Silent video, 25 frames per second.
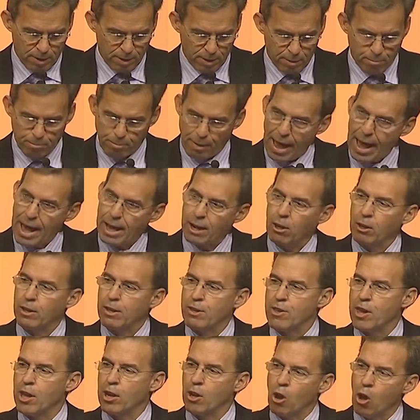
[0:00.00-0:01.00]
The battle
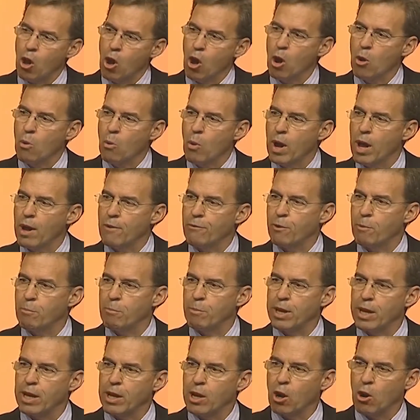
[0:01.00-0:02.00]
is a long way from
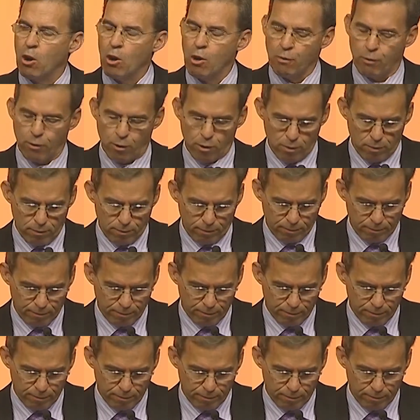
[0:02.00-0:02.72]
being over,